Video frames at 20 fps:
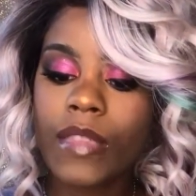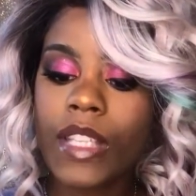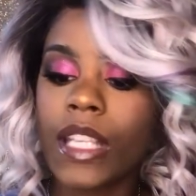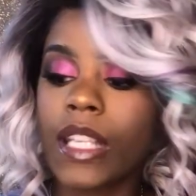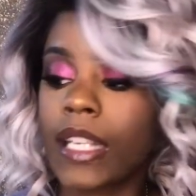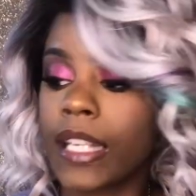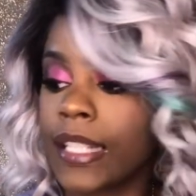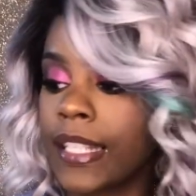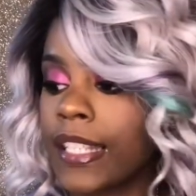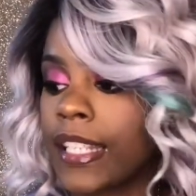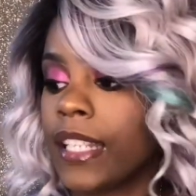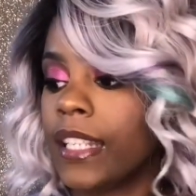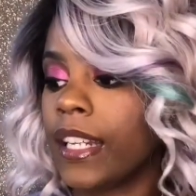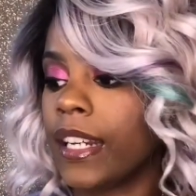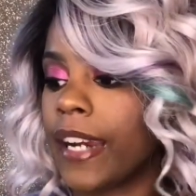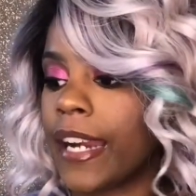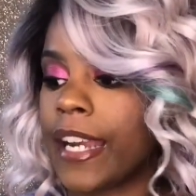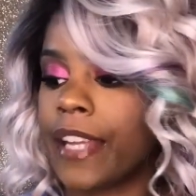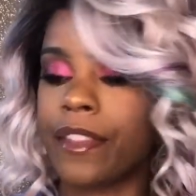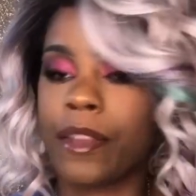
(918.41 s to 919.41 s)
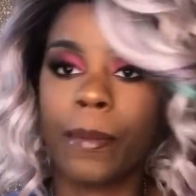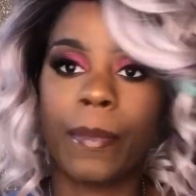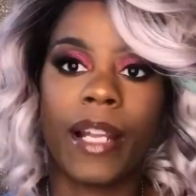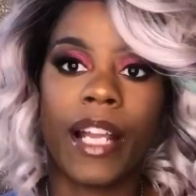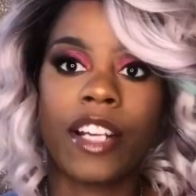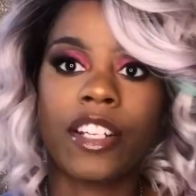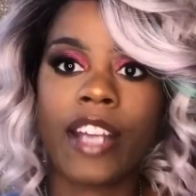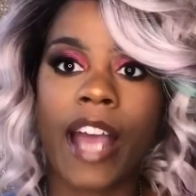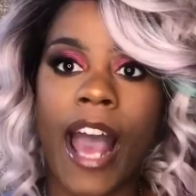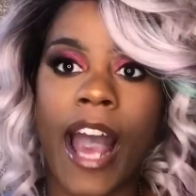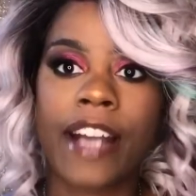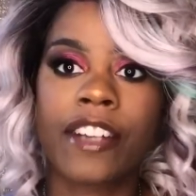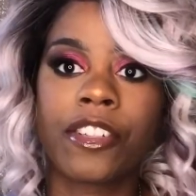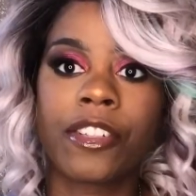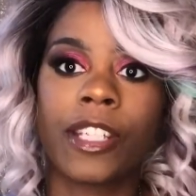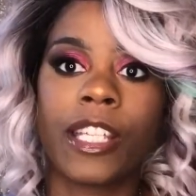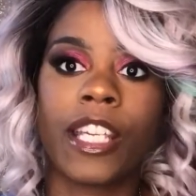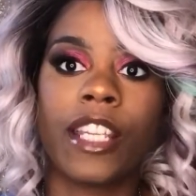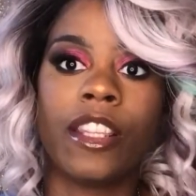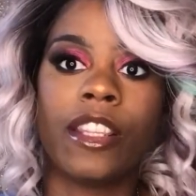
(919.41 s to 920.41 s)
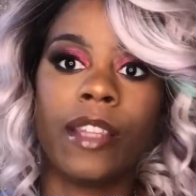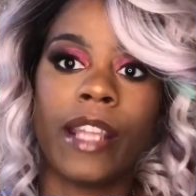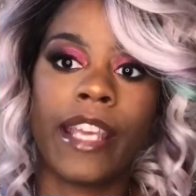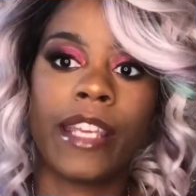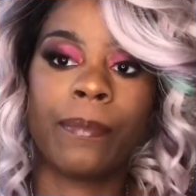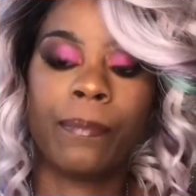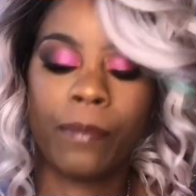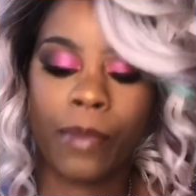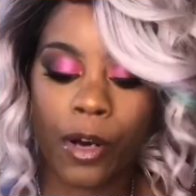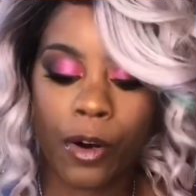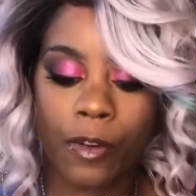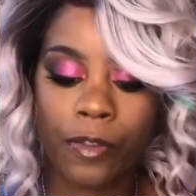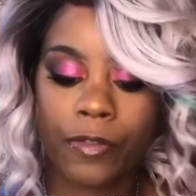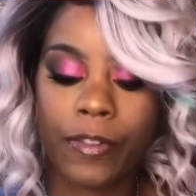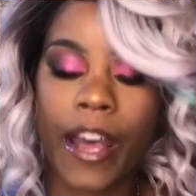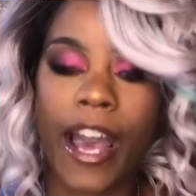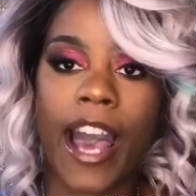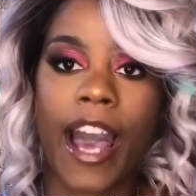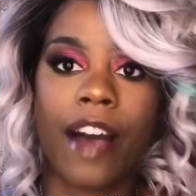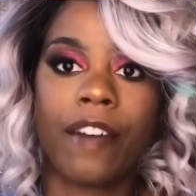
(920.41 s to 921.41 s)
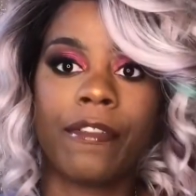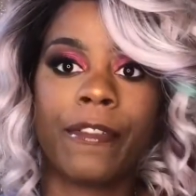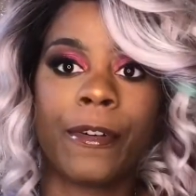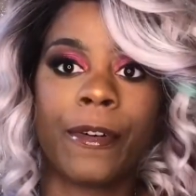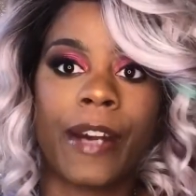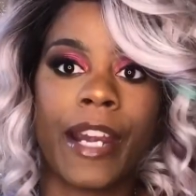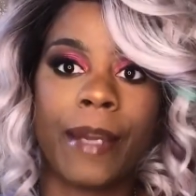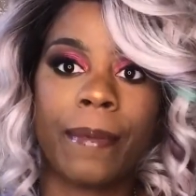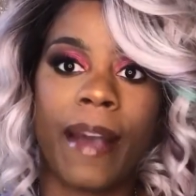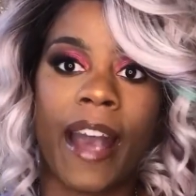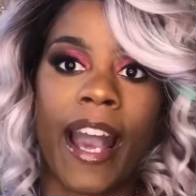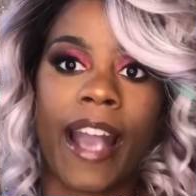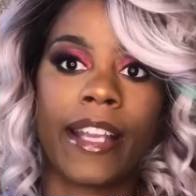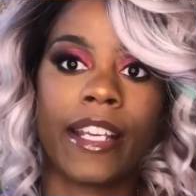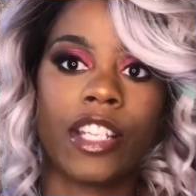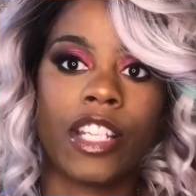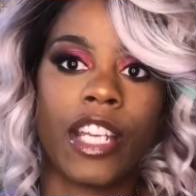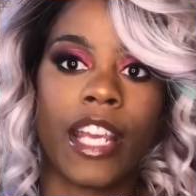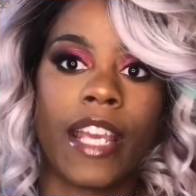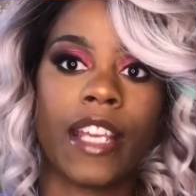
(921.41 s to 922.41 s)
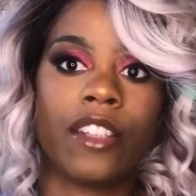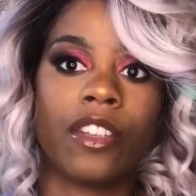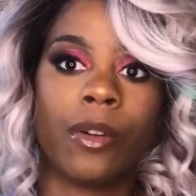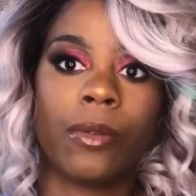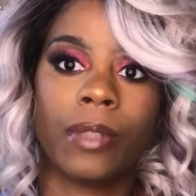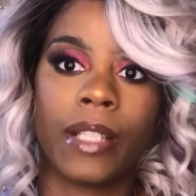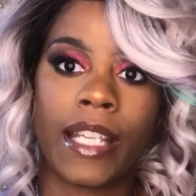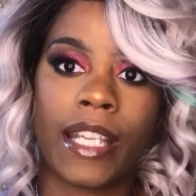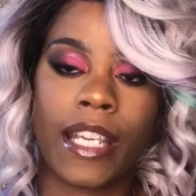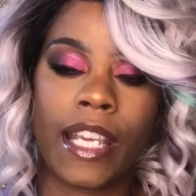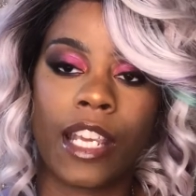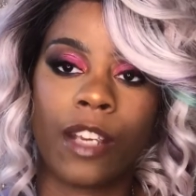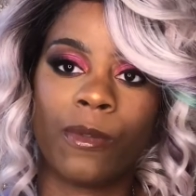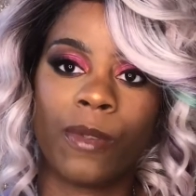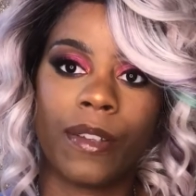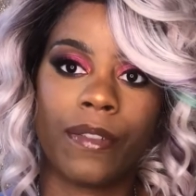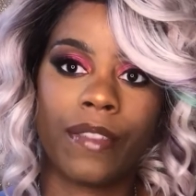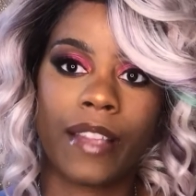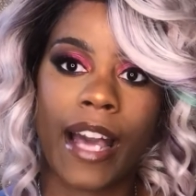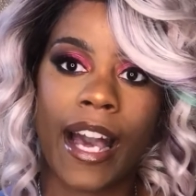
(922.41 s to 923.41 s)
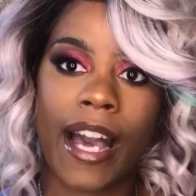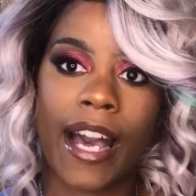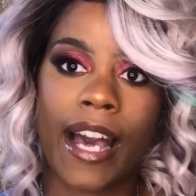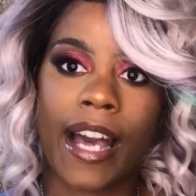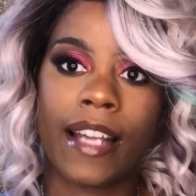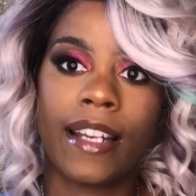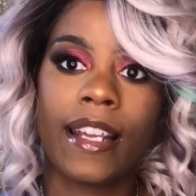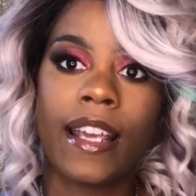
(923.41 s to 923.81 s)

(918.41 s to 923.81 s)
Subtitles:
The concealer and the blush, actually, they both have great packaging, no leaking with that.